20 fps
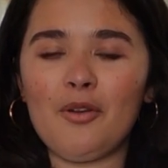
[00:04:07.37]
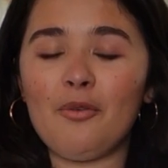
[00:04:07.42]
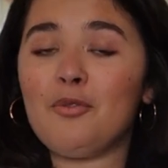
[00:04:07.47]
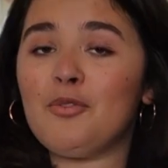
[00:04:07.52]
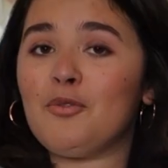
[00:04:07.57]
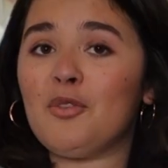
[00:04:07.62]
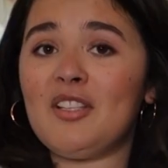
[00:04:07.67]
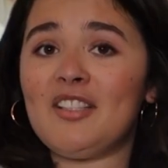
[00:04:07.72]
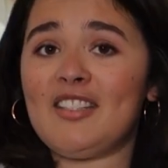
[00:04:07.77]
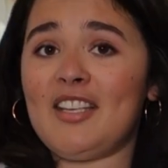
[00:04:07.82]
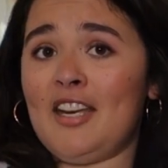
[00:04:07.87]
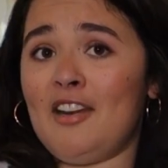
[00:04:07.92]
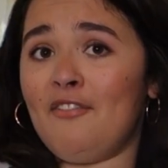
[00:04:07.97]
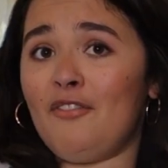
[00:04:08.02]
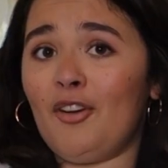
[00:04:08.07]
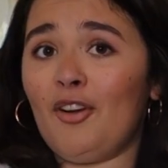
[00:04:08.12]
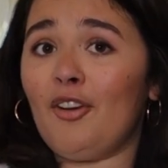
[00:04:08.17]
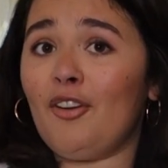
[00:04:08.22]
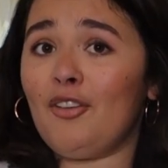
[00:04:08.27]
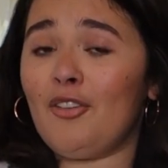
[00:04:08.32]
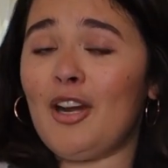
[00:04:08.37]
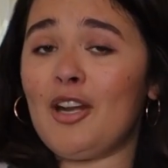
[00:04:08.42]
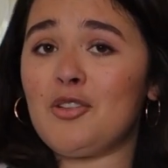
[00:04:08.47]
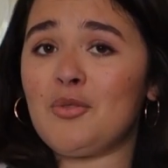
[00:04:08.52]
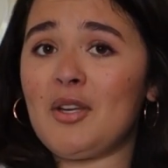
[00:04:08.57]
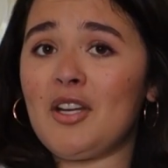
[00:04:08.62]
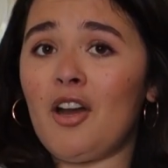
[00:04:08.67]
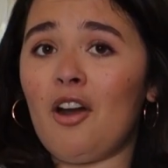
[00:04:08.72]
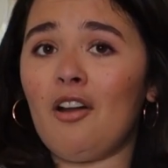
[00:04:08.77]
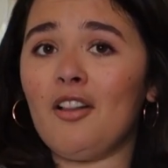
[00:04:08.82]
it was really exciting for her to
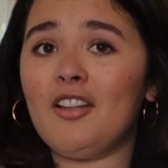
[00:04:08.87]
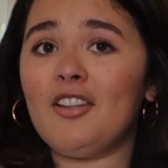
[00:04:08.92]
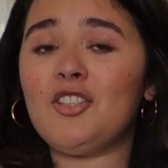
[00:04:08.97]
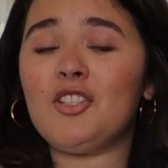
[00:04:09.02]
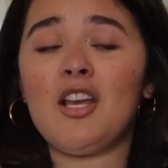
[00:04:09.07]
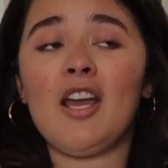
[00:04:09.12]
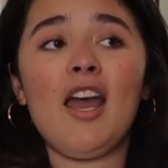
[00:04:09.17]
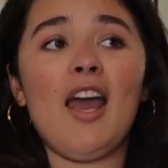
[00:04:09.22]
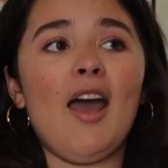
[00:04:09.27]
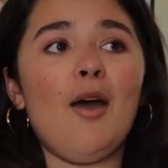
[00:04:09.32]
graduate college.